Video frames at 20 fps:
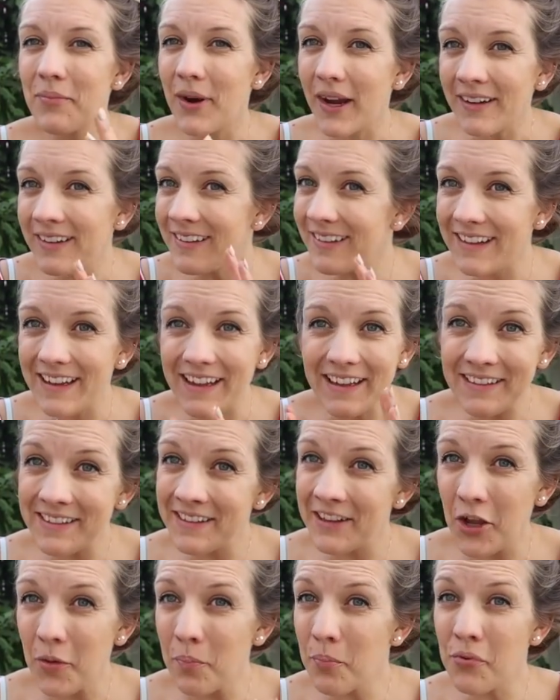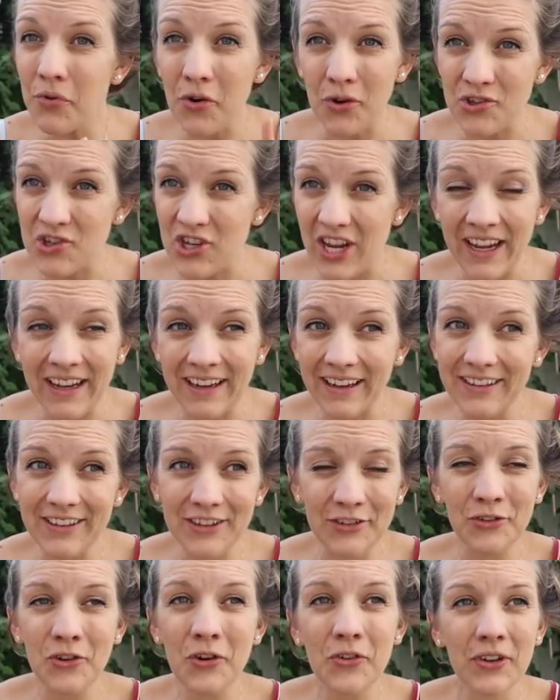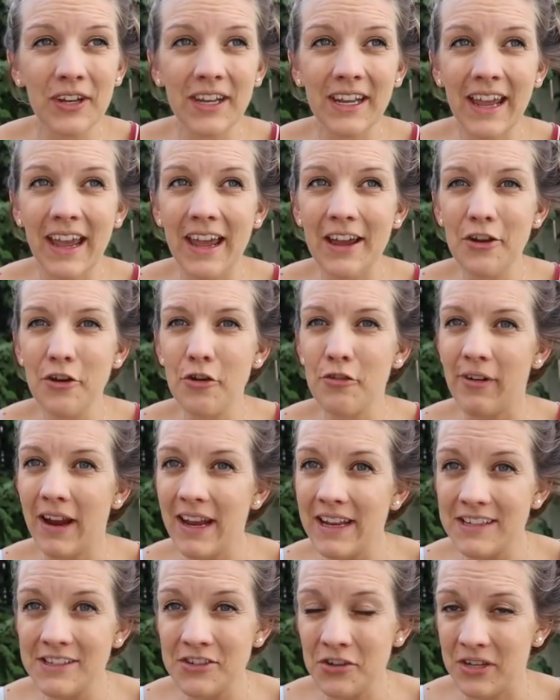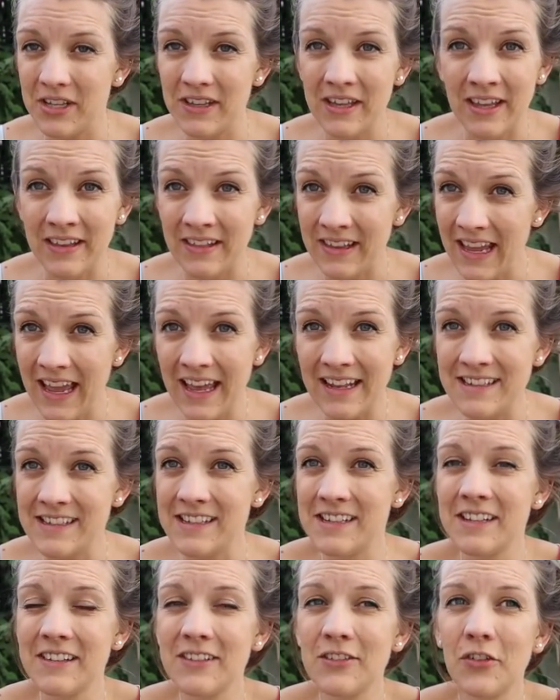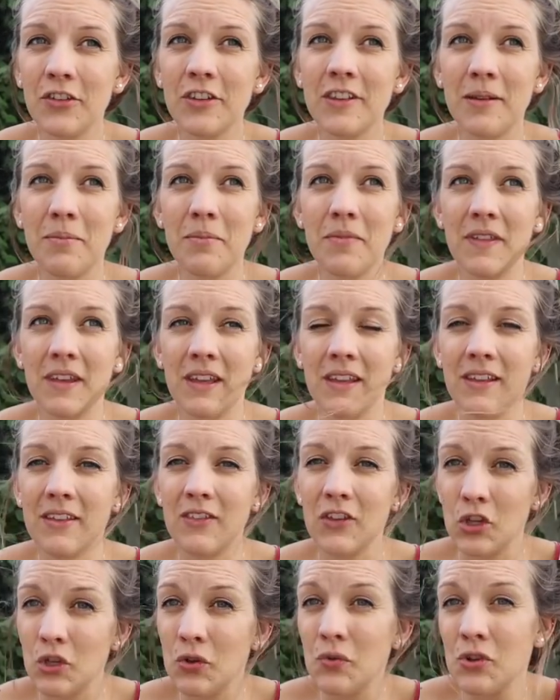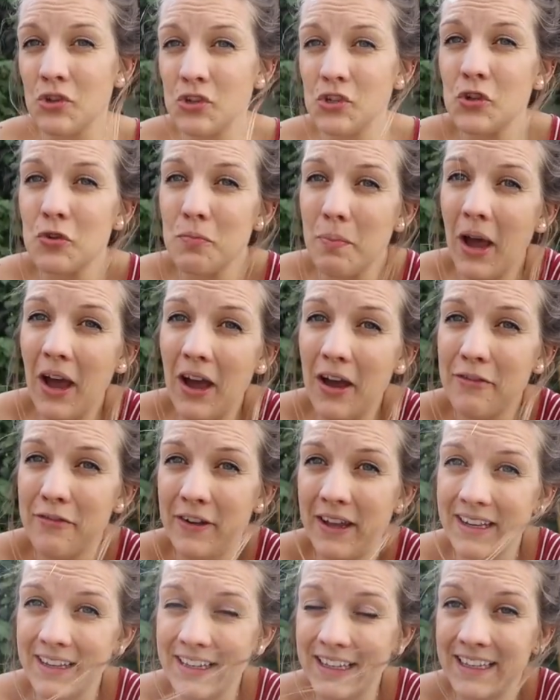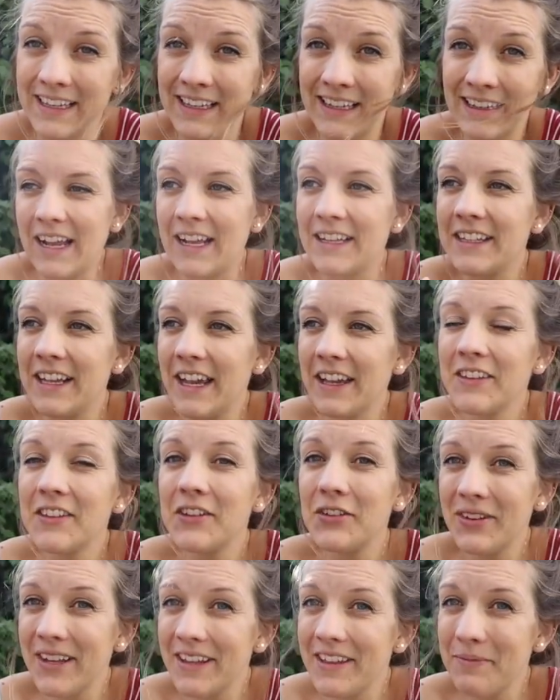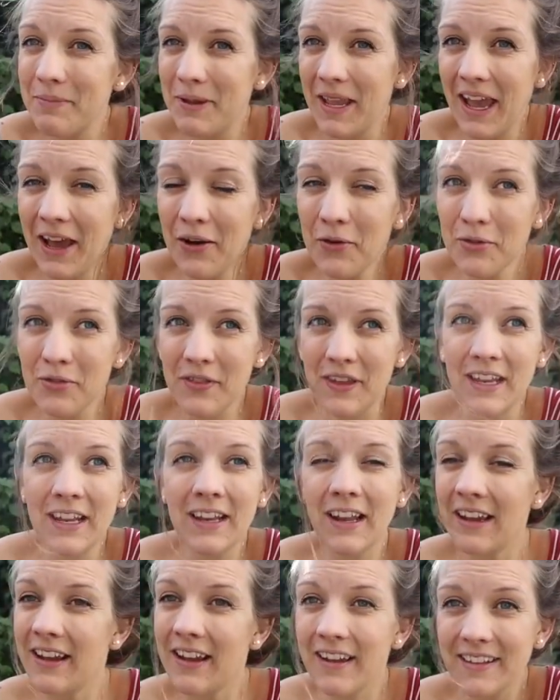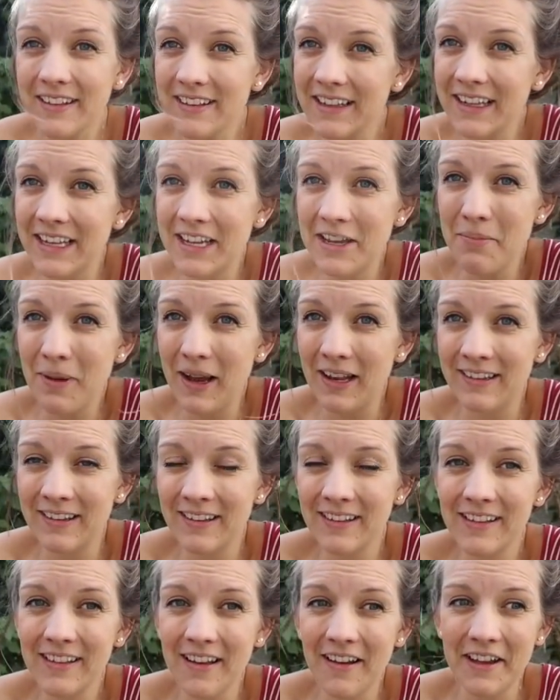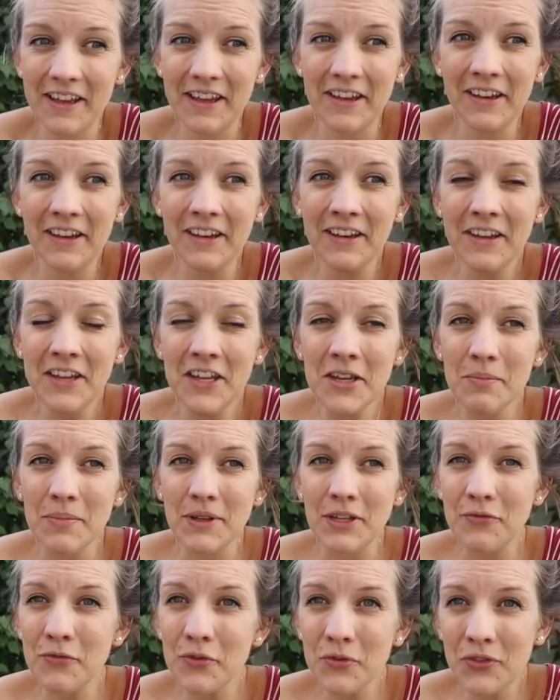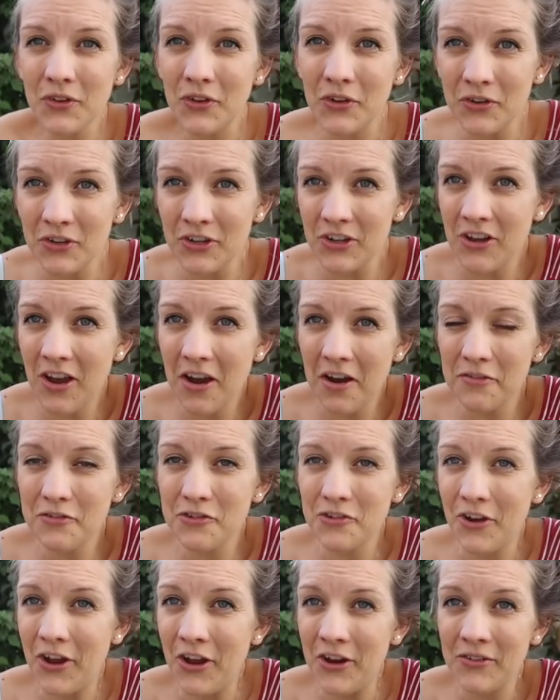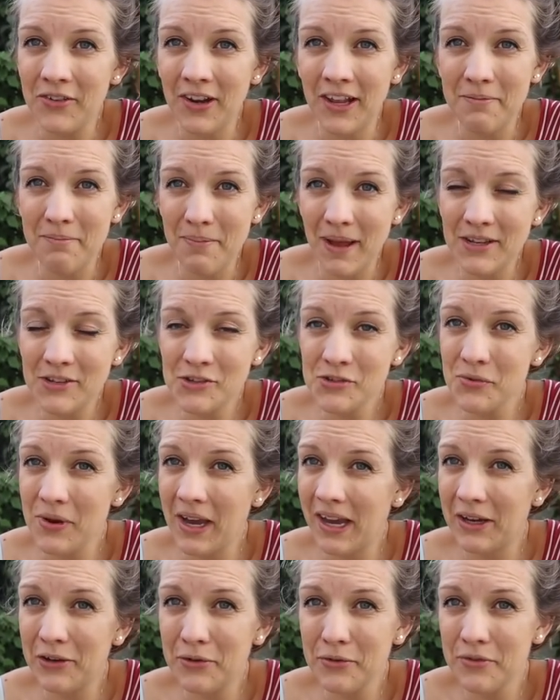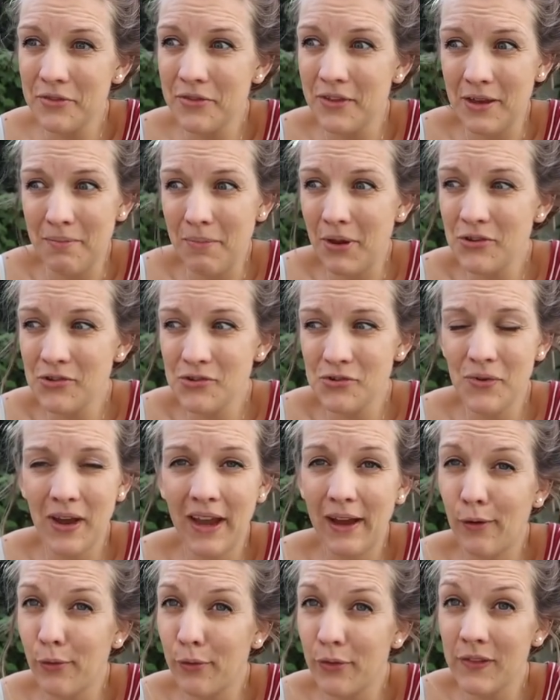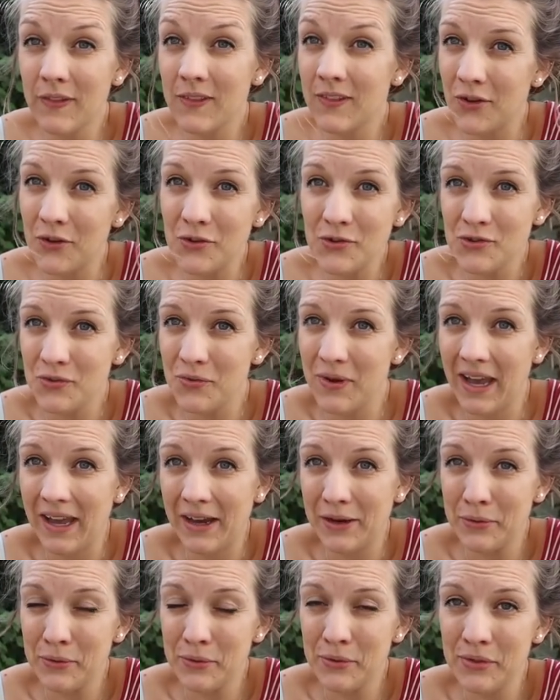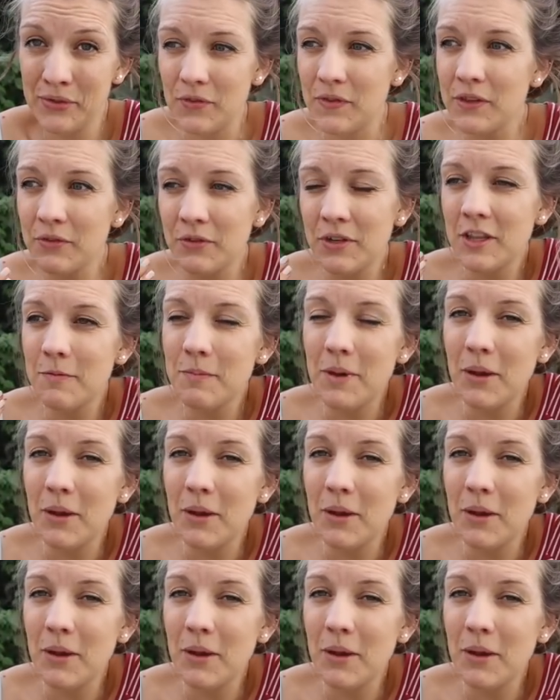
pregnancy isn't a project. You're not going to get graded on it at the end, and it's not something that you can do perfectly. And yes, you need to be healthy, like I still eat a balanced diet, but you've also got to look after your own like mental health, emotional health, social health. You still need